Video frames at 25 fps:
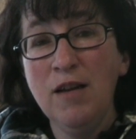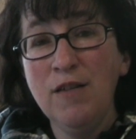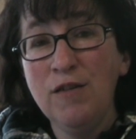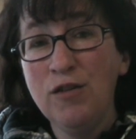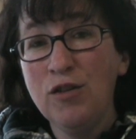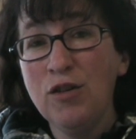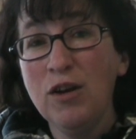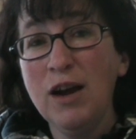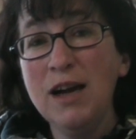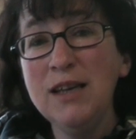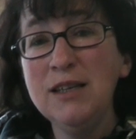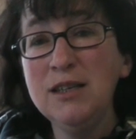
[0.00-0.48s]

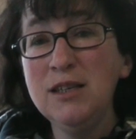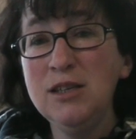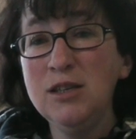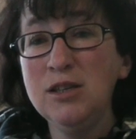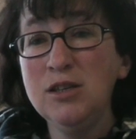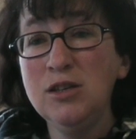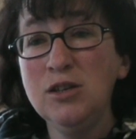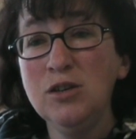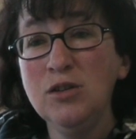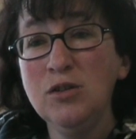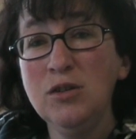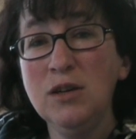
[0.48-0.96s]
for us
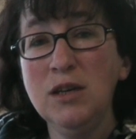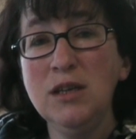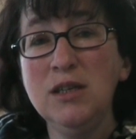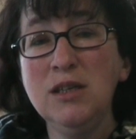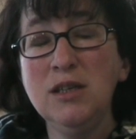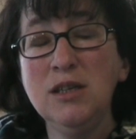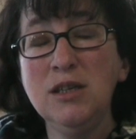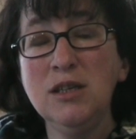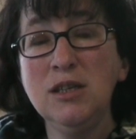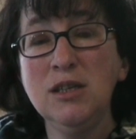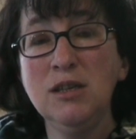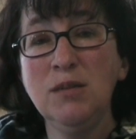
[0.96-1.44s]
to do
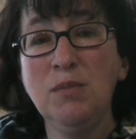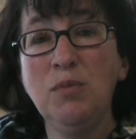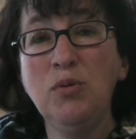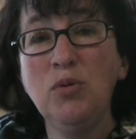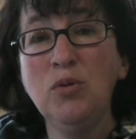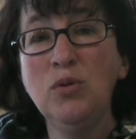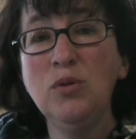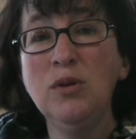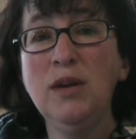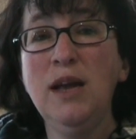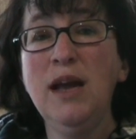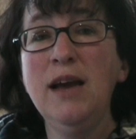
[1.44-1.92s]
is to
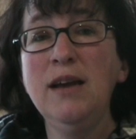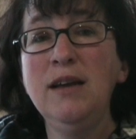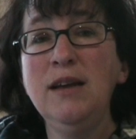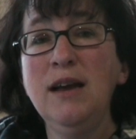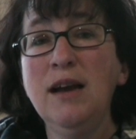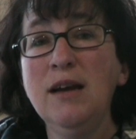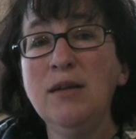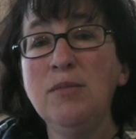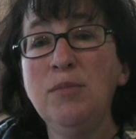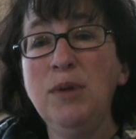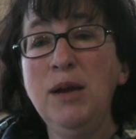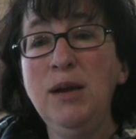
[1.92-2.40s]
support our
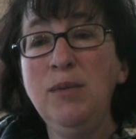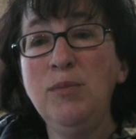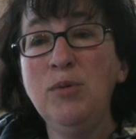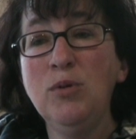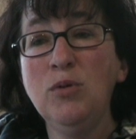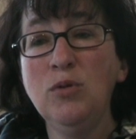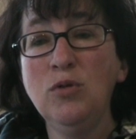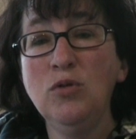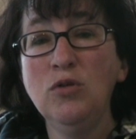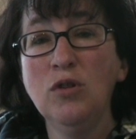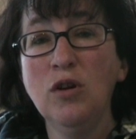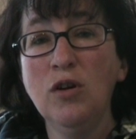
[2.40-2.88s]
young
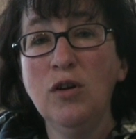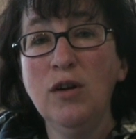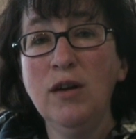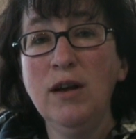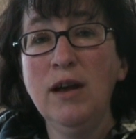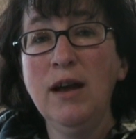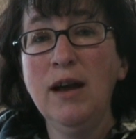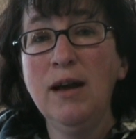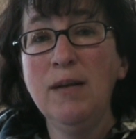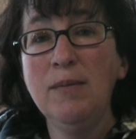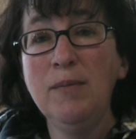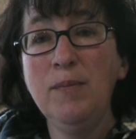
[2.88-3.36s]
people
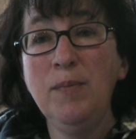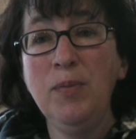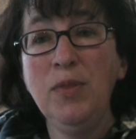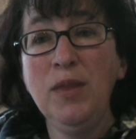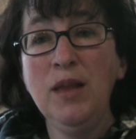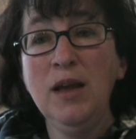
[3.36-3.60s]
growing up,